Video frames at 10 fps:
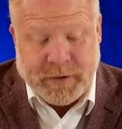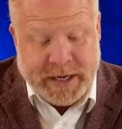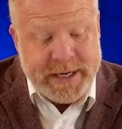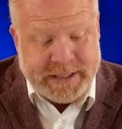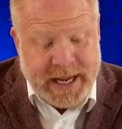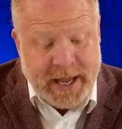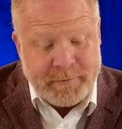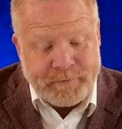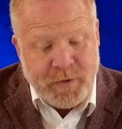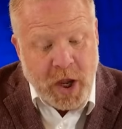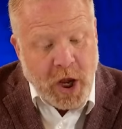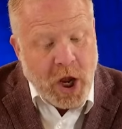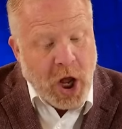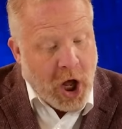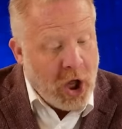He said,
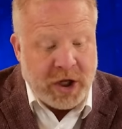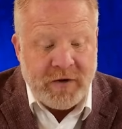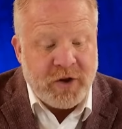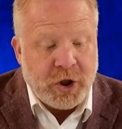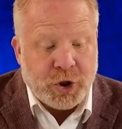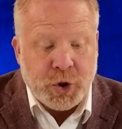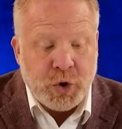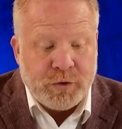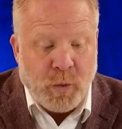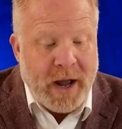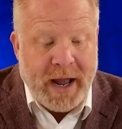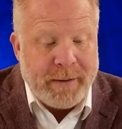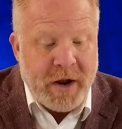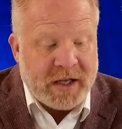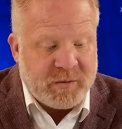I'll give you the truth why
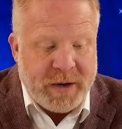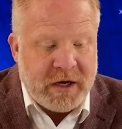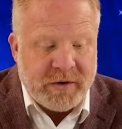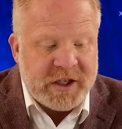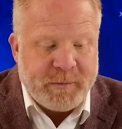I'm not speaker.